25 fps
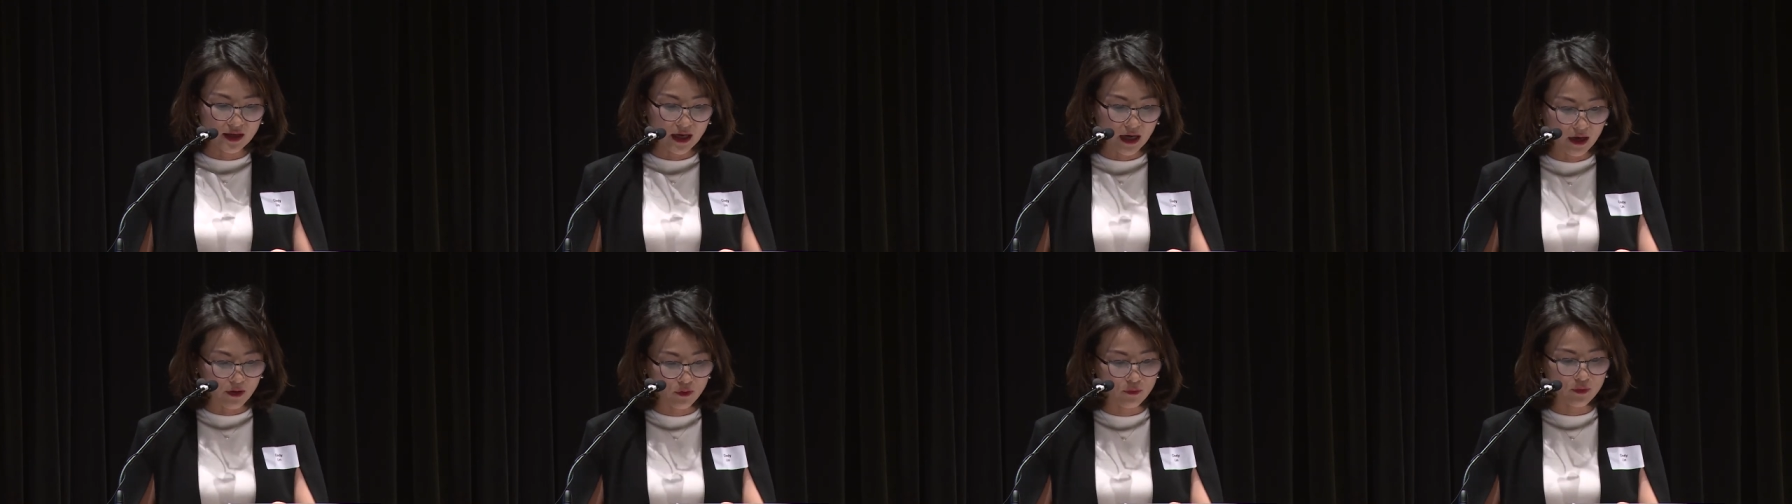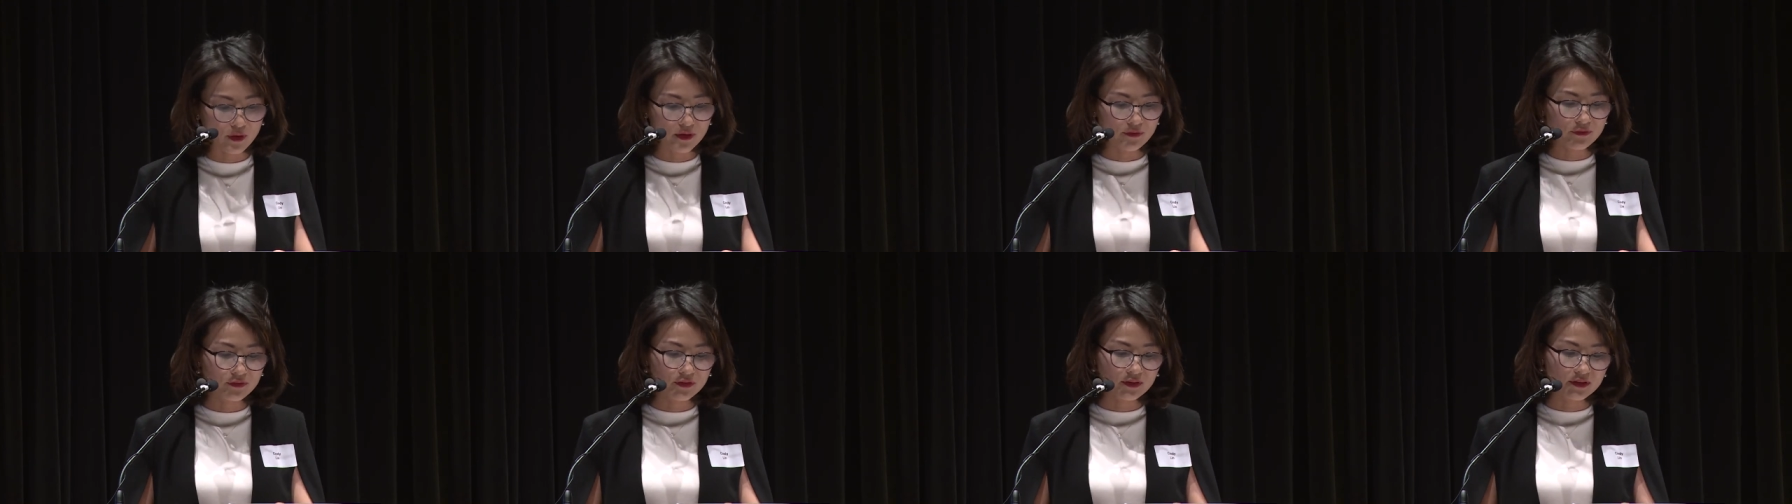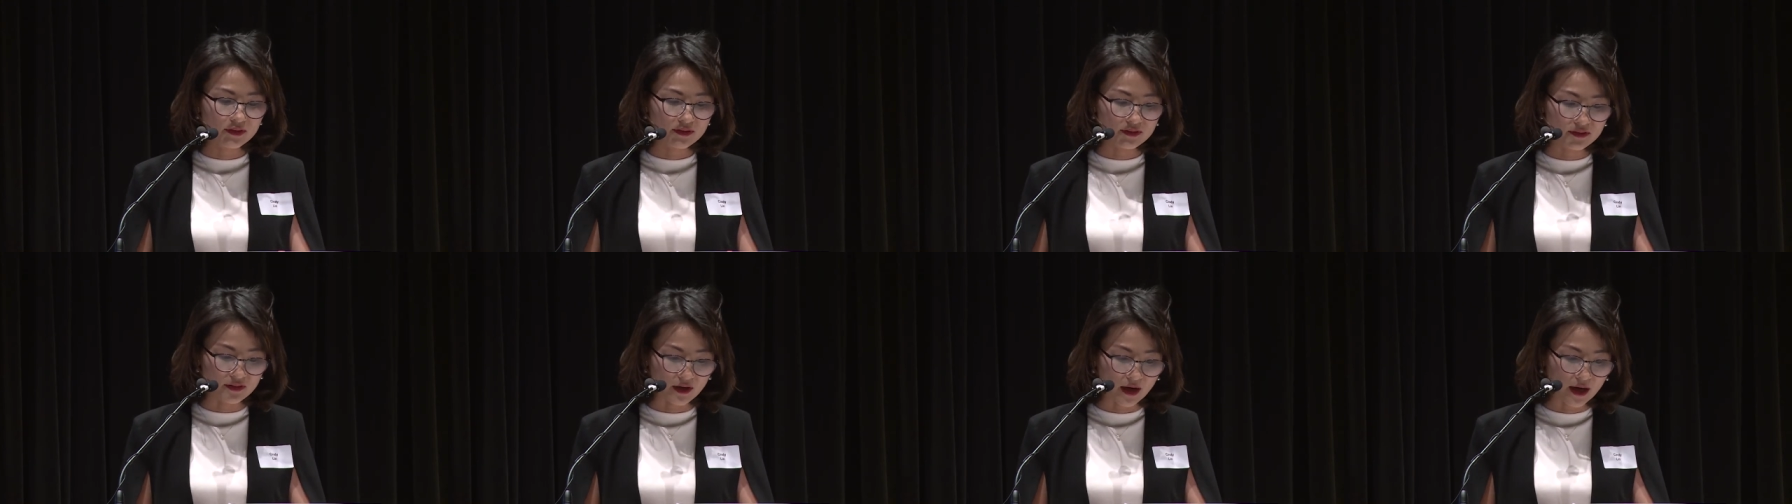However,
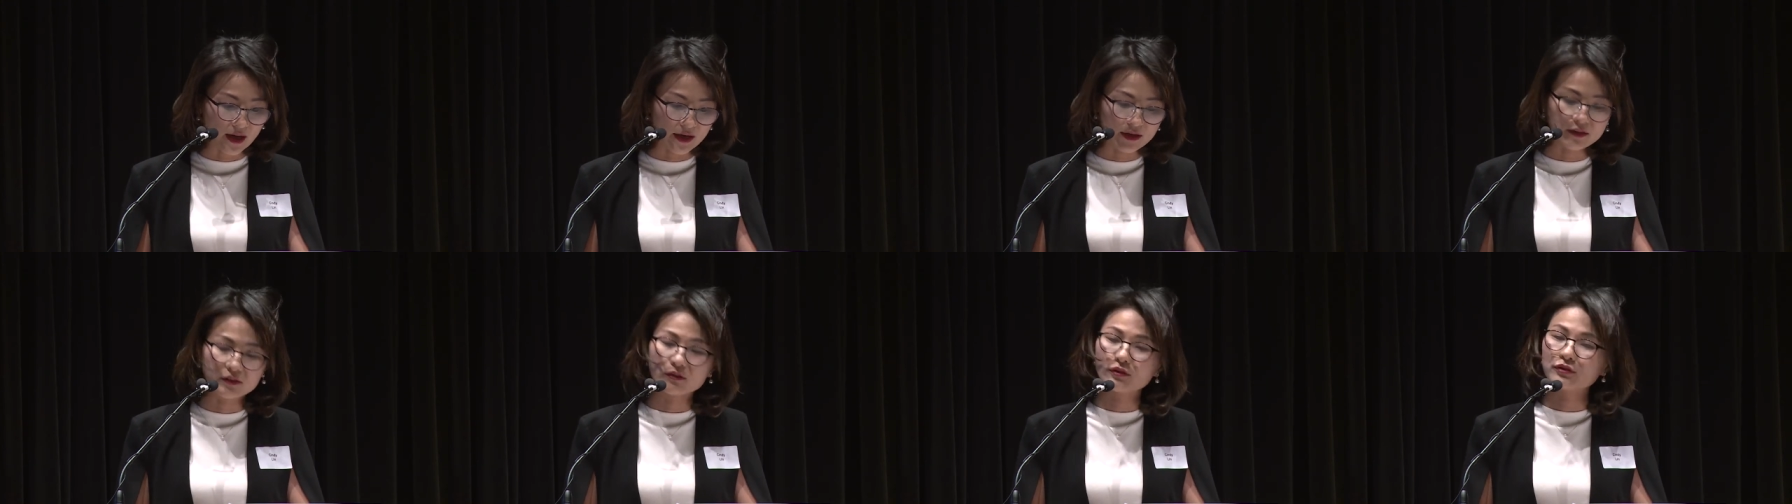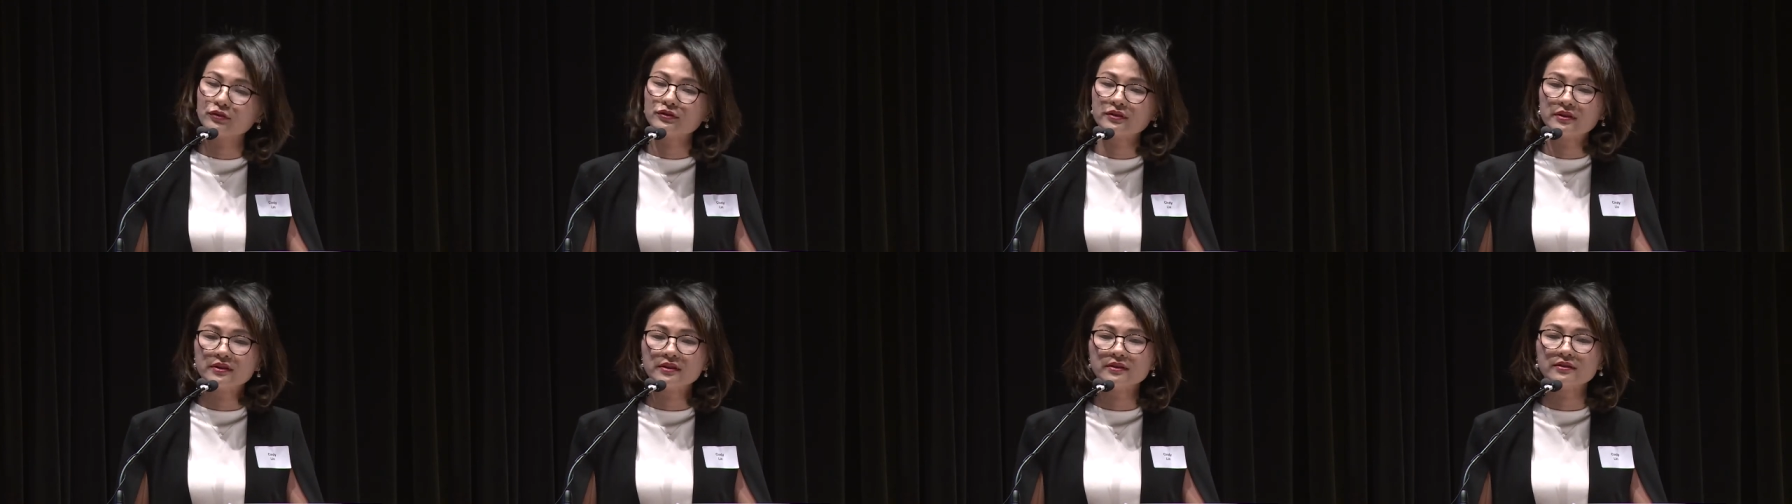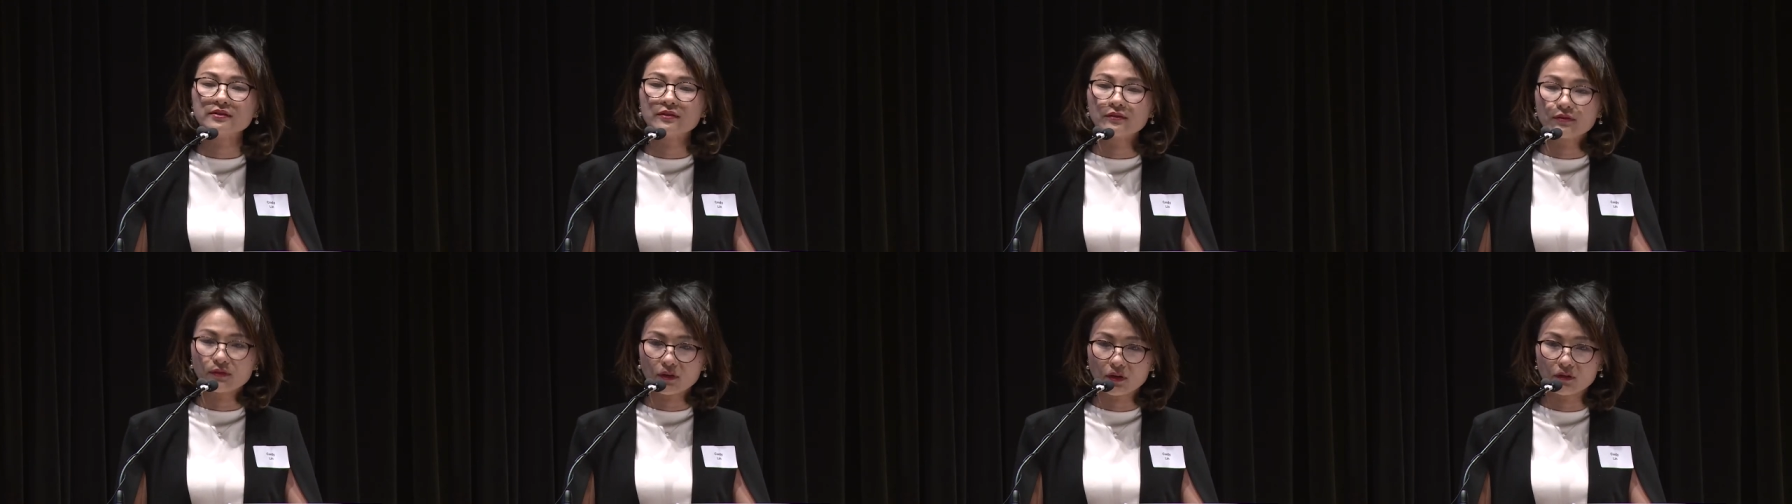the
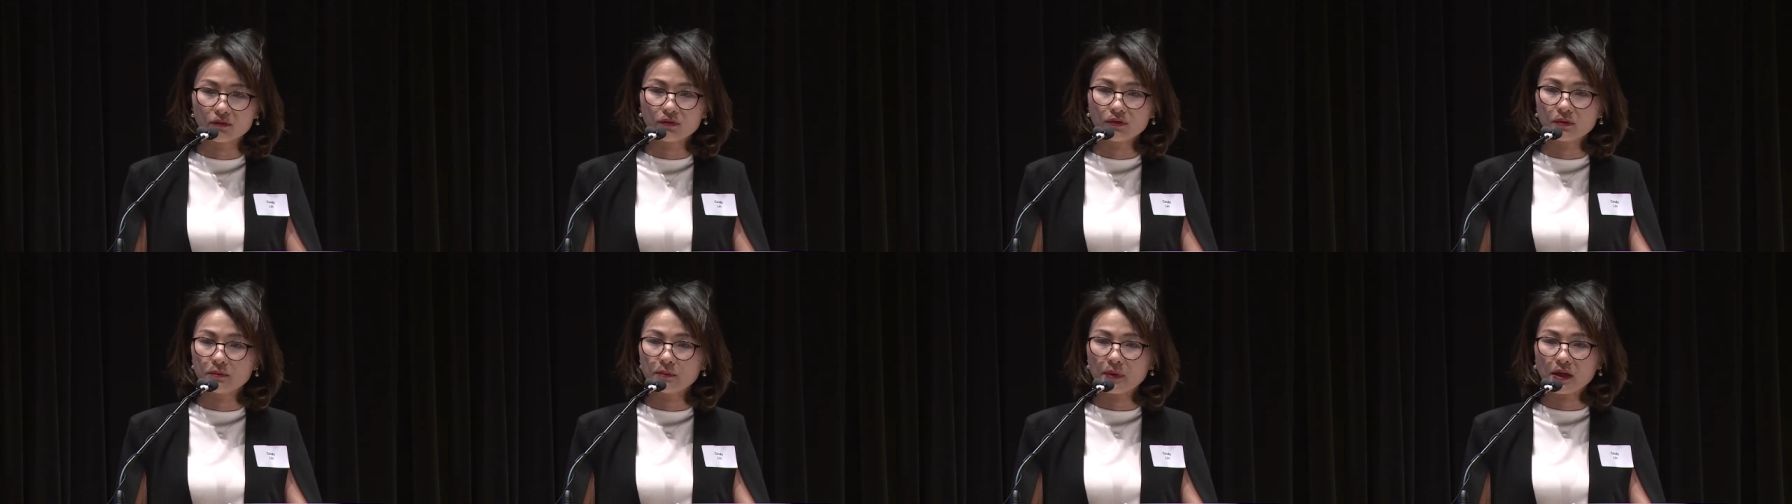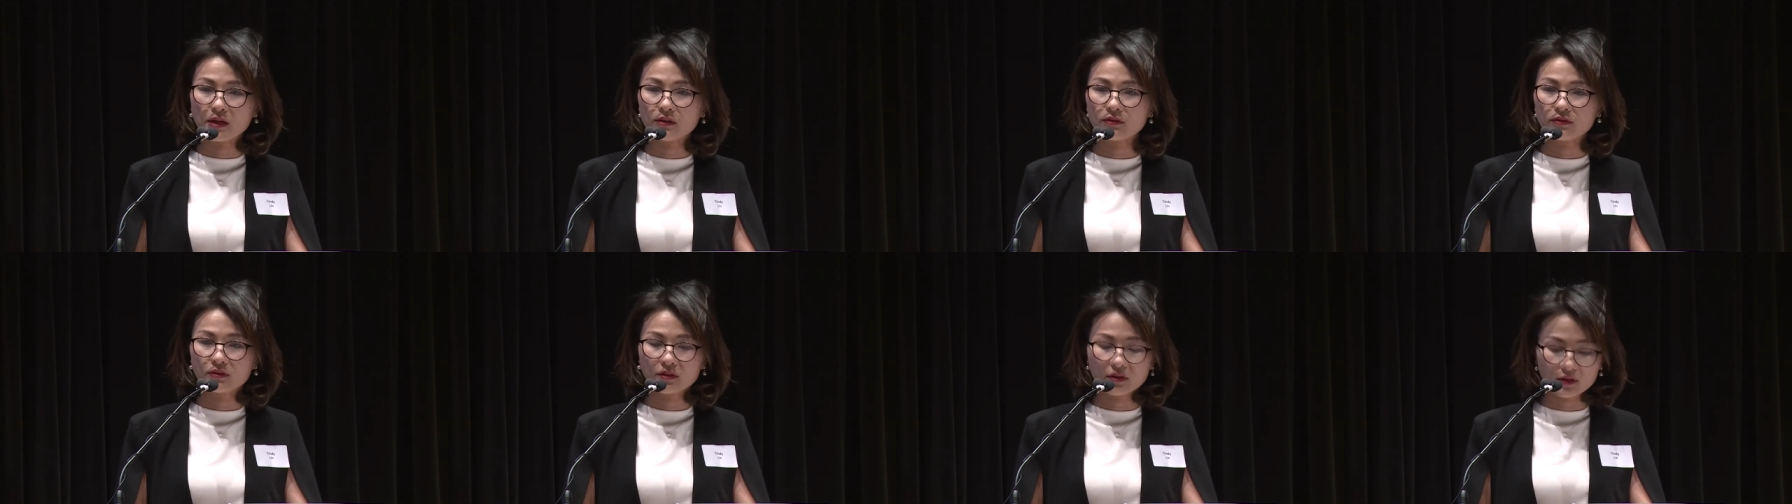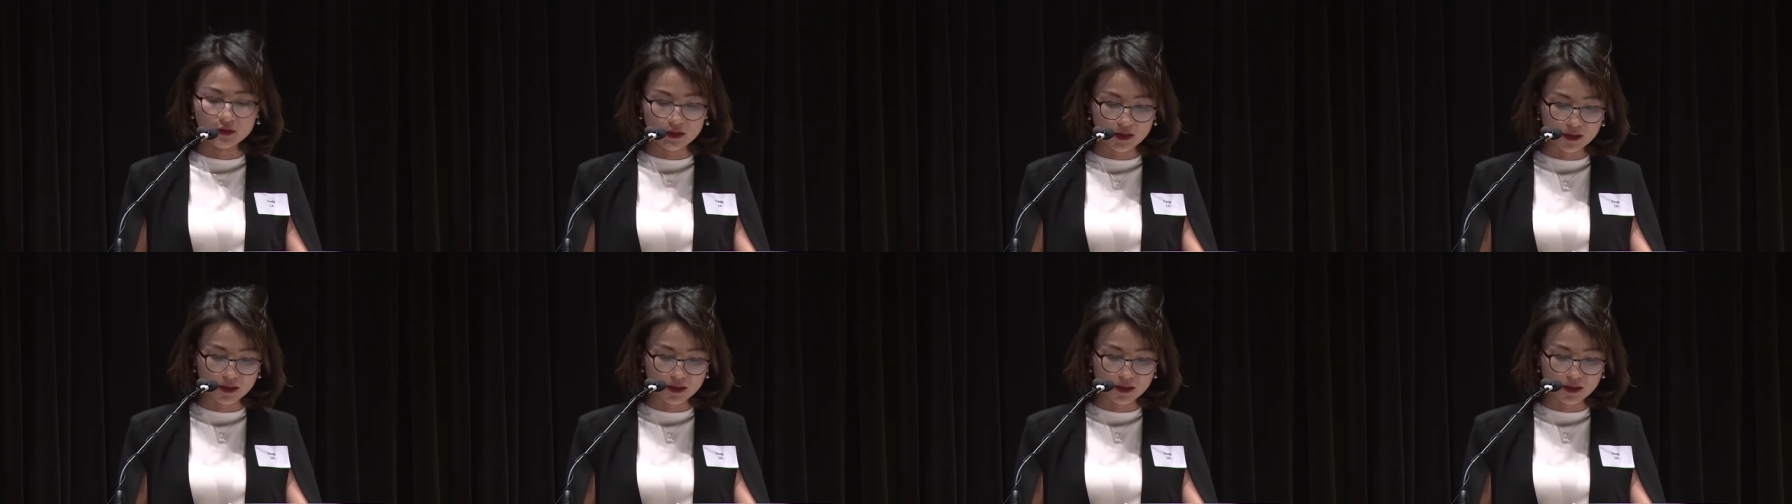diagnosis of confirmation